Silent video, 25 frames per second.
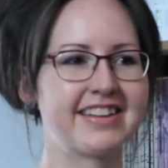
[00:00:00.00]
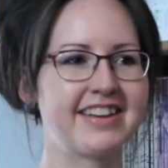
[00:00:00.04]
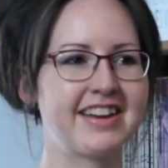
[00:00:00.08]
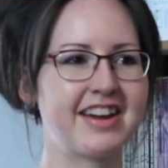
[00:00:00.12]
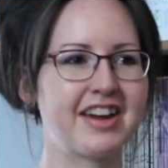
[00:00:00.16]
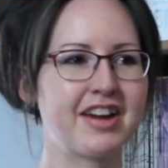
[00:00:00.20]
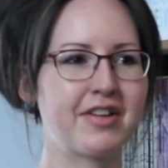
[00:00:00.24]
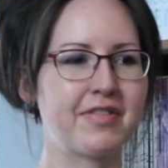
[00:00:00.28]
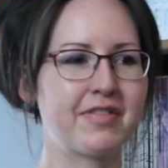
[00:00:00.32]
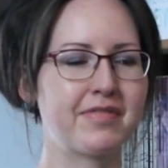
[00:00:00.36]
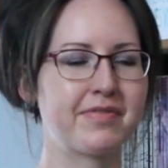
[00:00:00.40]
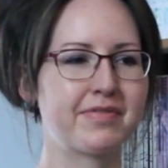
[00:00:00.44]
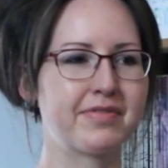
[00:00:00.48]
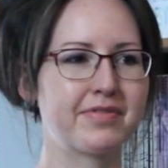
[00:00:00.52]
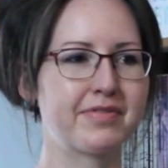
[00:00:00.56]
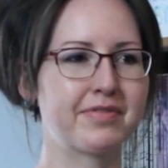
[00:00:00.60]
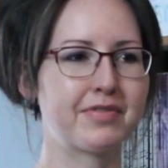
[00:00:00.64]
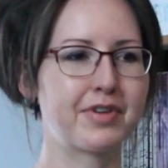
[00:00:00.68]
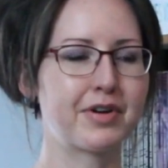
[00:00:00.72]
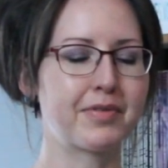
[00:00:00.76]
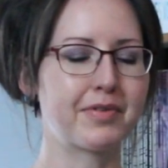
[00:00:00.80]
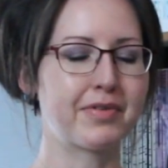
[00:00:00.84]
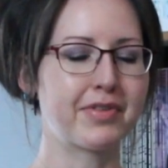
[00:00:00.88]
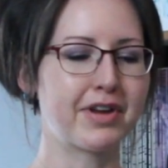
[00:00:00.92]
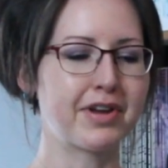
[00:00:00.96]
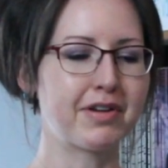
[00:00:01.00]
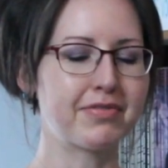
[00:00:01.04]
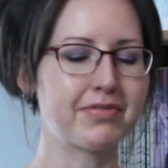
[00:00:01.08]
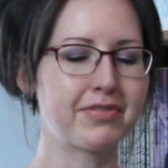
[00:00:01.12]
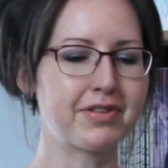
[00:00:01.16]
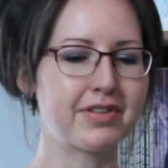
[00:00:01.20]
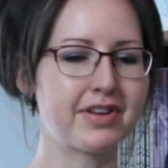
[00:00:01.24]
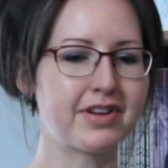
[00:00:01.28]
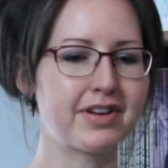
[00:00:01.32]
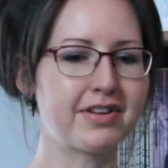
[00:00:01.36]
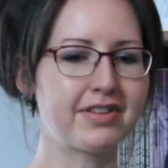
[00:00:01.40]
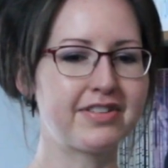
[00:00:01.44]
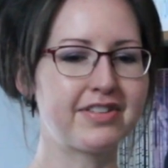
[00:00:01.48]
Yeah. And we were there for
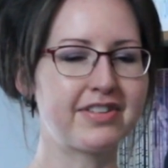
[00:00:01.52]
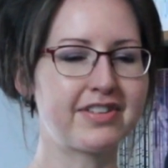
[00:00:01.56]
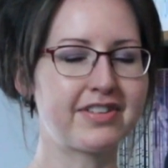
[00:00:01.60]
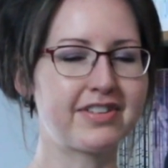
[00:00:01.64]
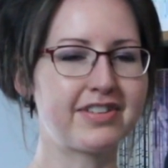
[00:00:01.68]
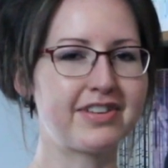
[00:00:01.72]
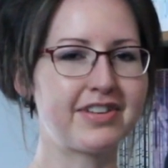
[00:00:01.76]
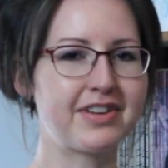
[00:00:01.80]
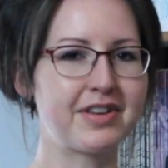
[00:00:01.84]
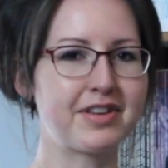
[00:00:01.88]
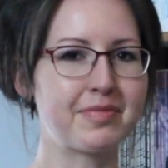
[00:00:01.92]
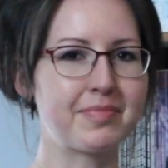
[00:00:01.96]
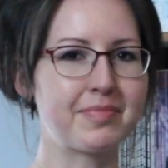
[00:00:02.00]
their 60th